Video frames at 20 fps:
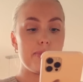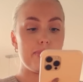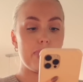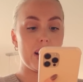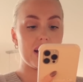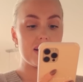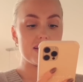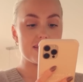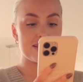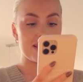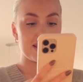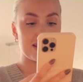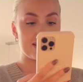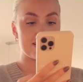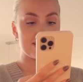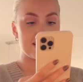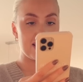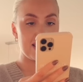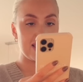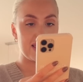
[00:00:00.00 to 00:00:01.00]
but
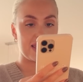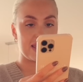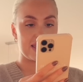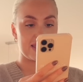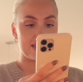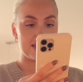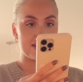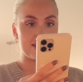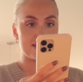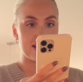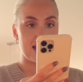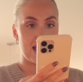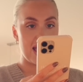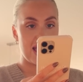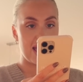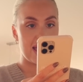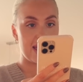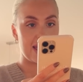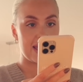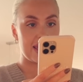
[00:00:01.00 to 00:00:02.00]
it is
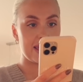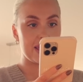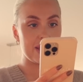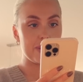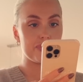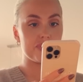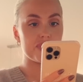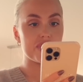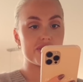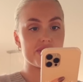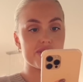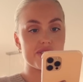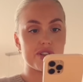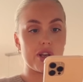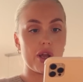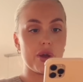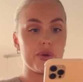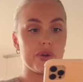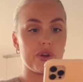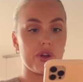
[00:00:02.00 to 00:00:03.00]
a
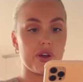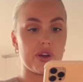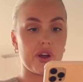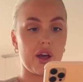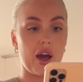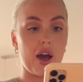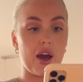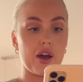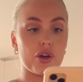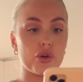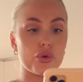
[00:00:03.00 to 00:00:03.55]
slow cooker,